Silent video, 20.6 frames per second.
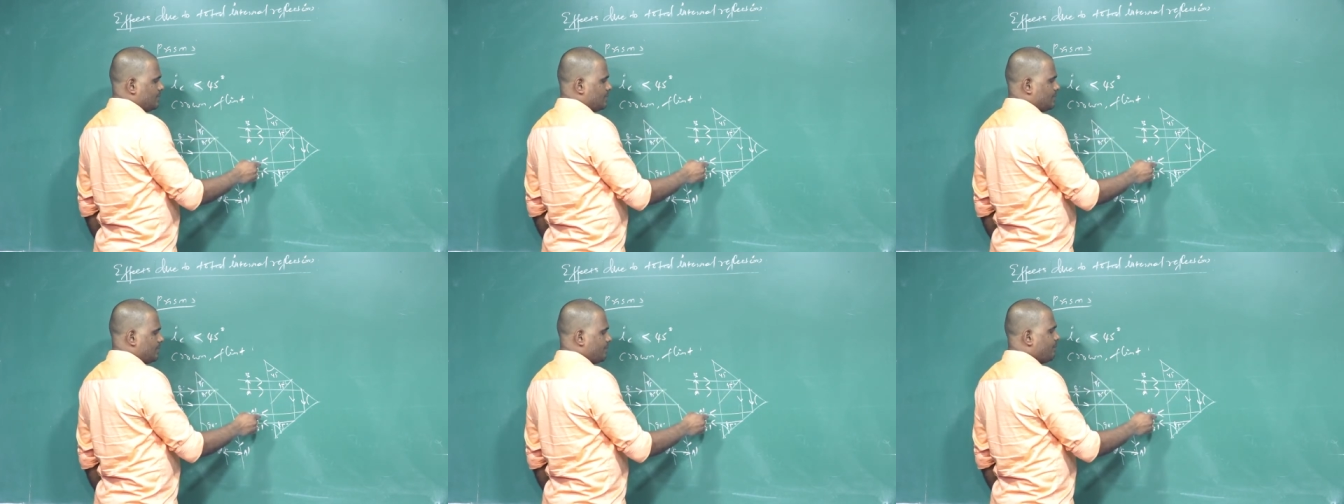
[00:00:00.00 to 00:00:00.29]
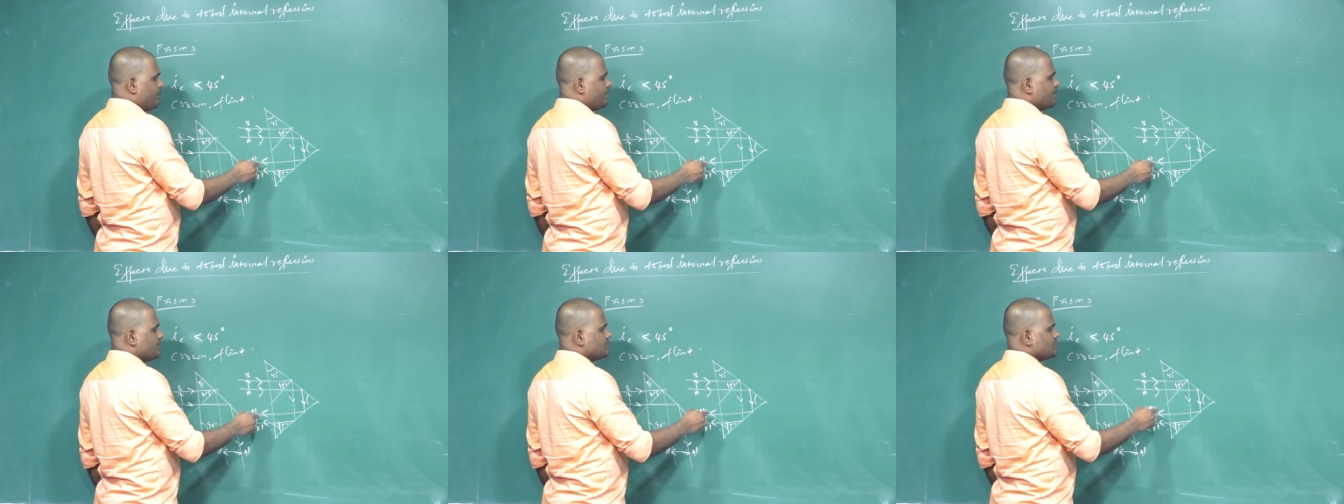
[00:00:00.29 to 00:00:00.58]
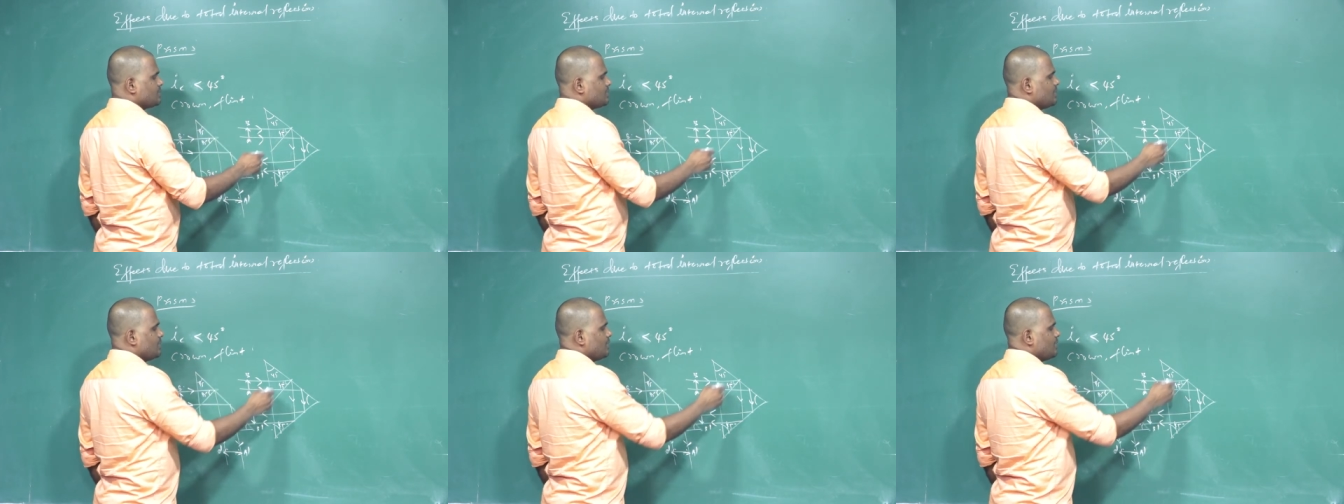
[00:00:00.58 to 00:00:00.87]
image
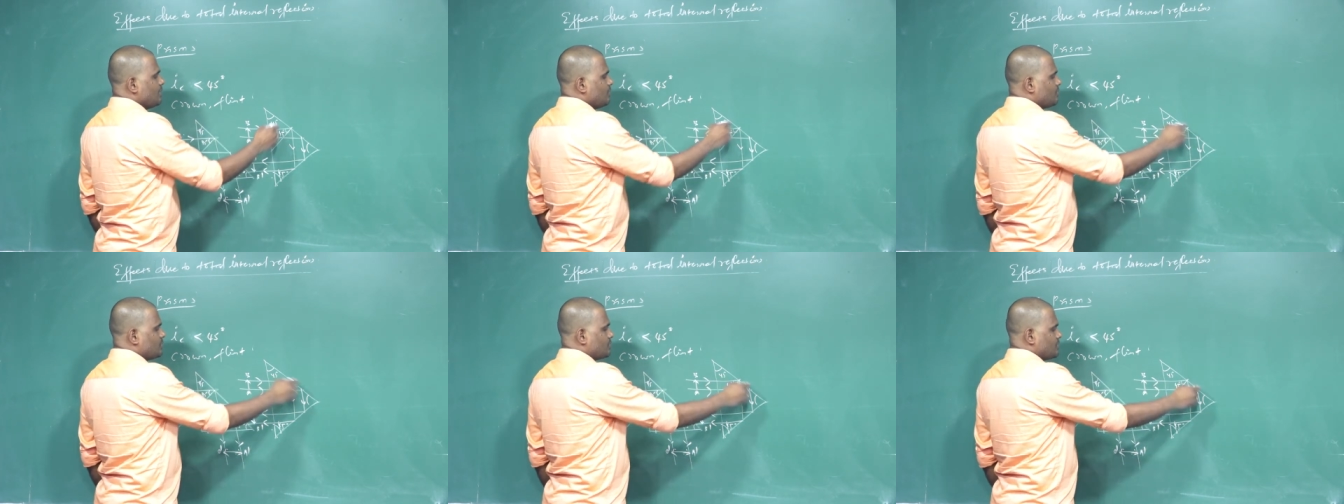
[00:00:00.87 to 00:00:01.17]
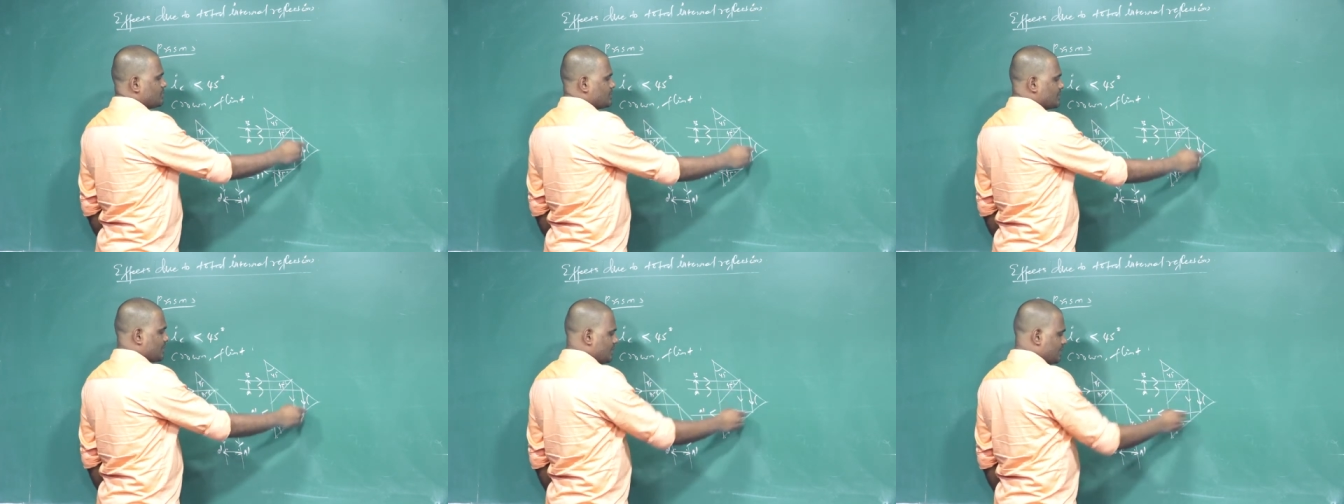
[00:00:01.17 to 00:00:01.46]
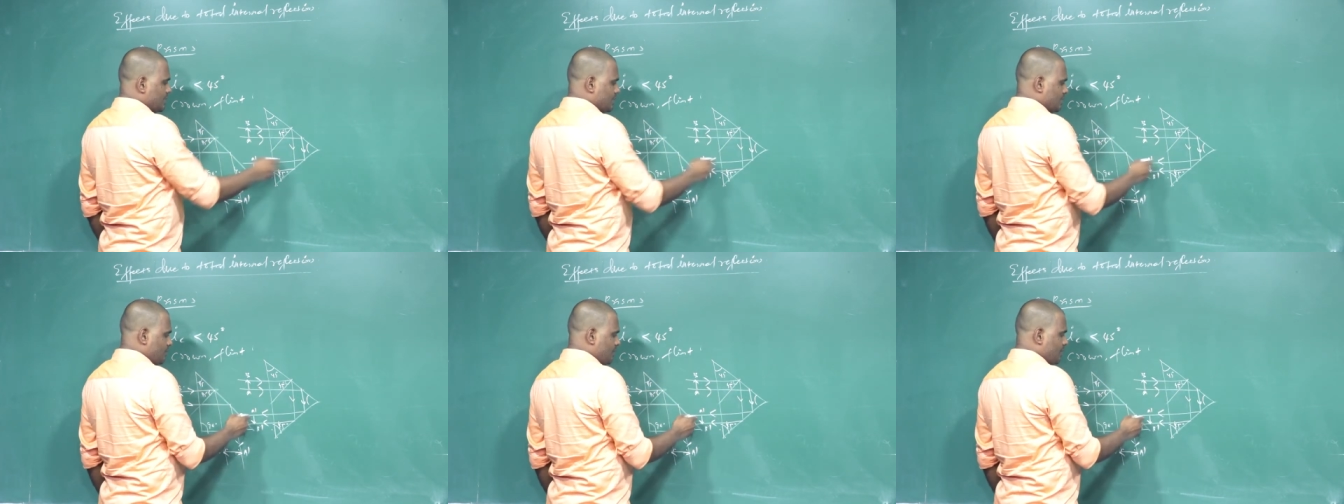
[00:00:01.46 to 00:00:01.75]
which is
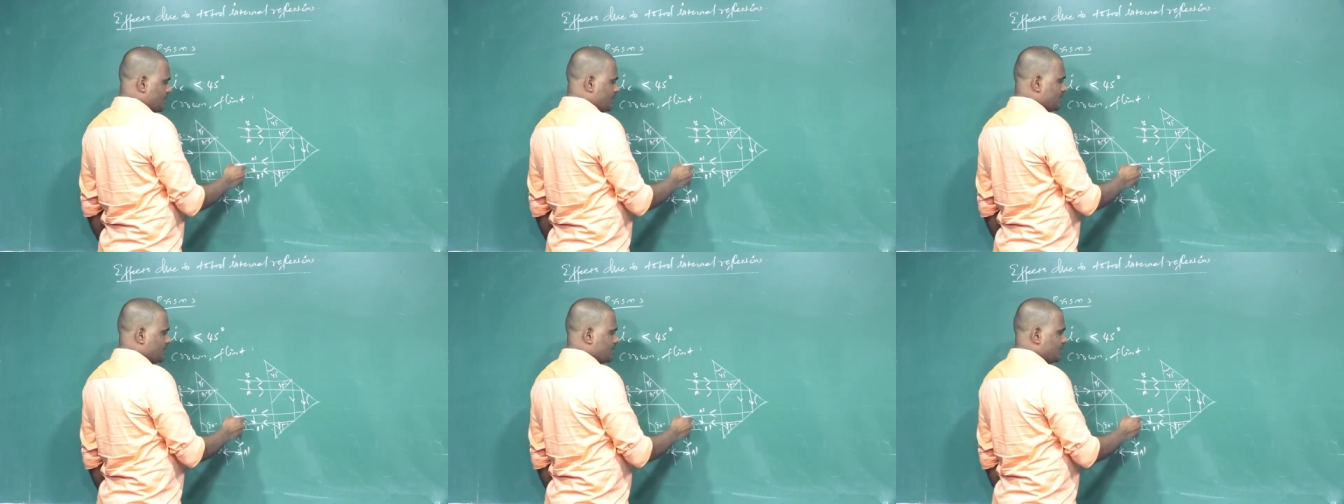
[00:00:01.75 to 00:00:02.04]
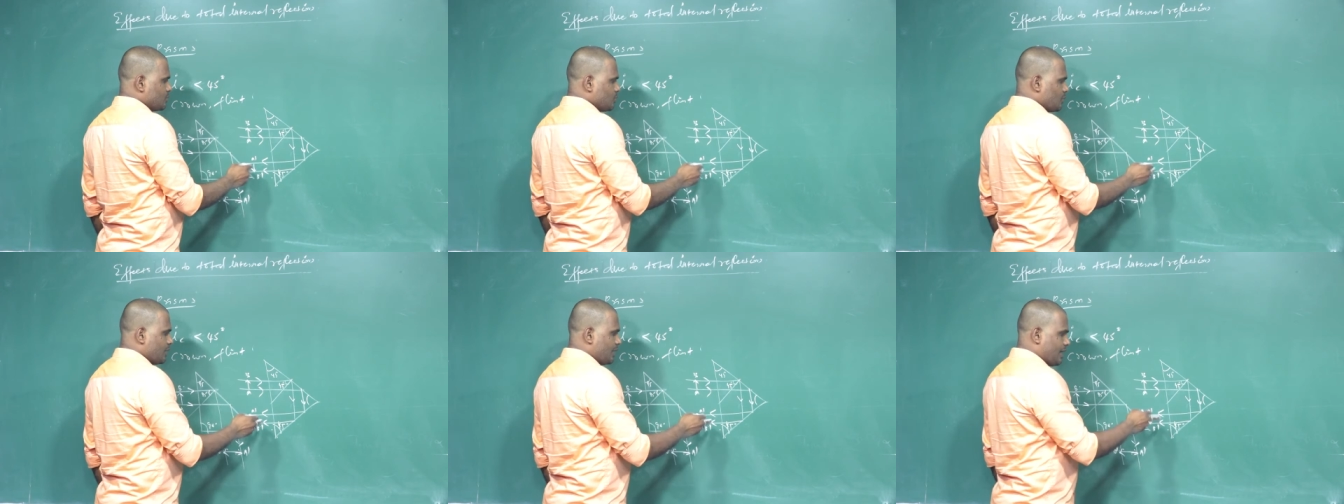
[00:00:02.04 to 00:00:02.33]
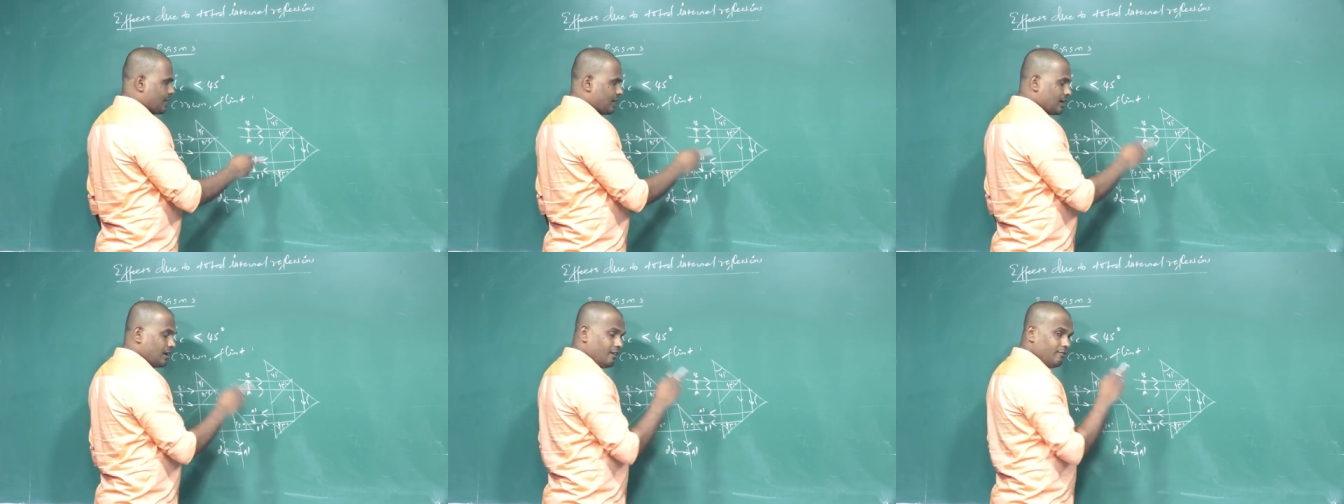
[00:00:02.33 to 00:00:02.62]
getting reflected through an
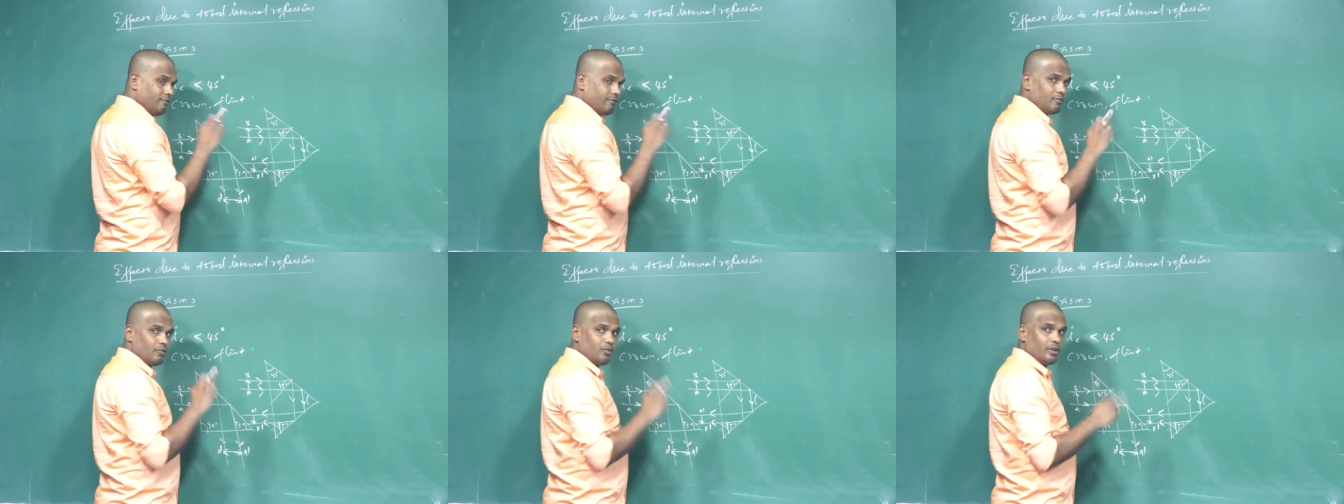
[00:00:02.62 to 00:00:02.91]
angle of